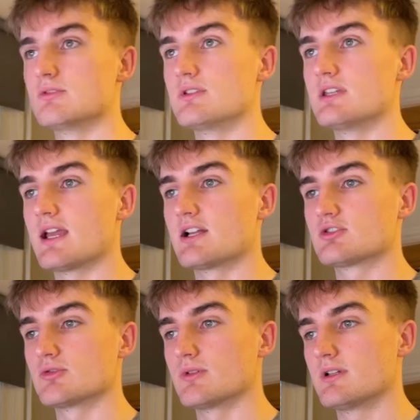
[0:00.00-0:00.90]
the
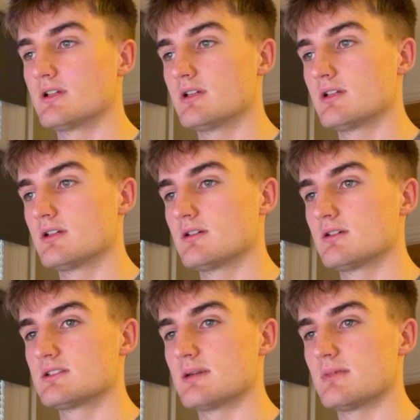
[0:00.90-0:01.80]
actual
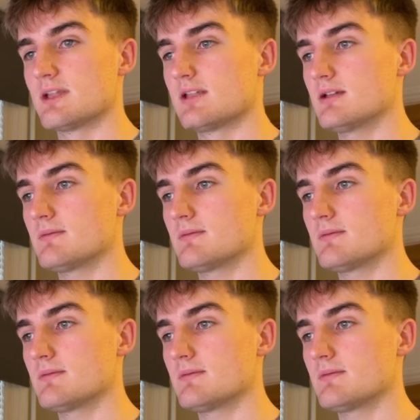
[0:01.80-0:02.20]
template here,